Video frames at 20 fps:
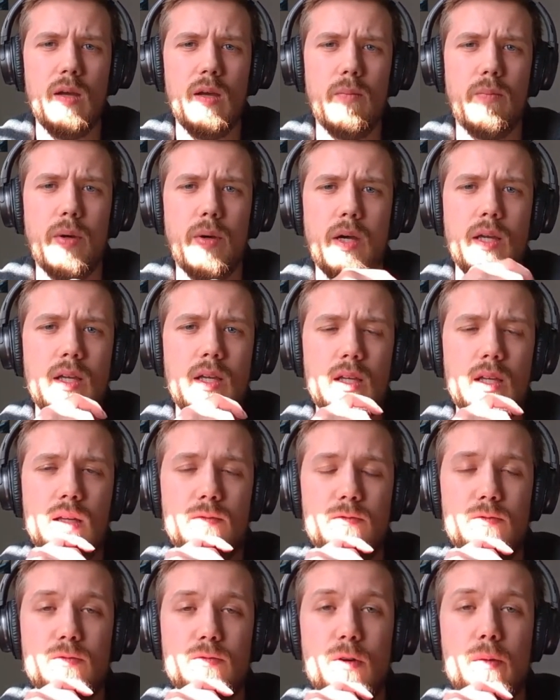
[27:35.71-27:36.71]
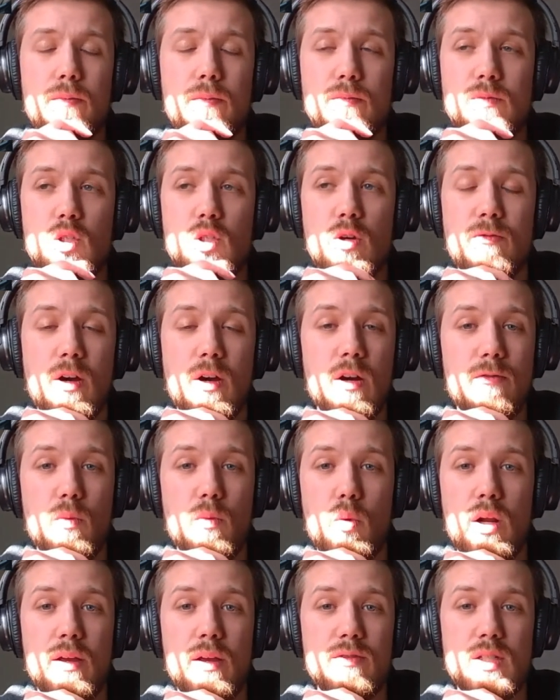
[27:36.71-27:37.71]
But so far
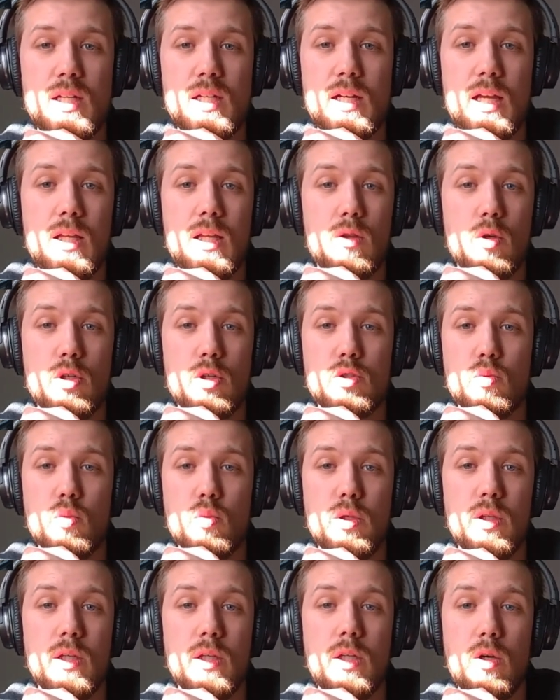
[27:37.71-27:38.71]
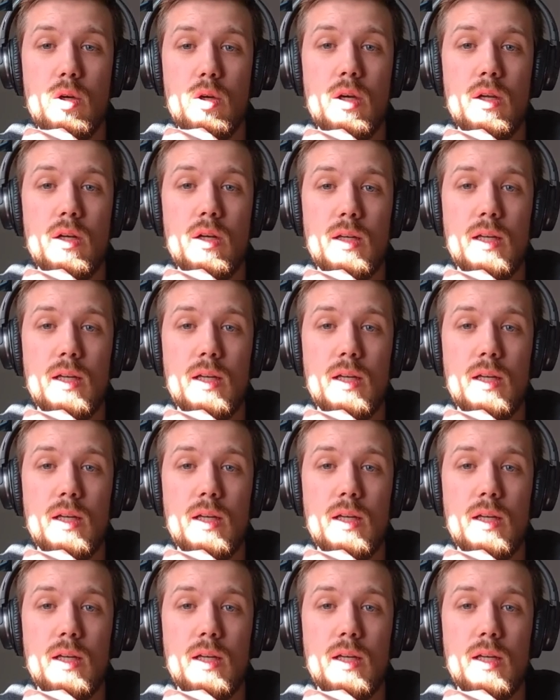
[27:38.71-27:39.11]
from what I've seen, it looks really good,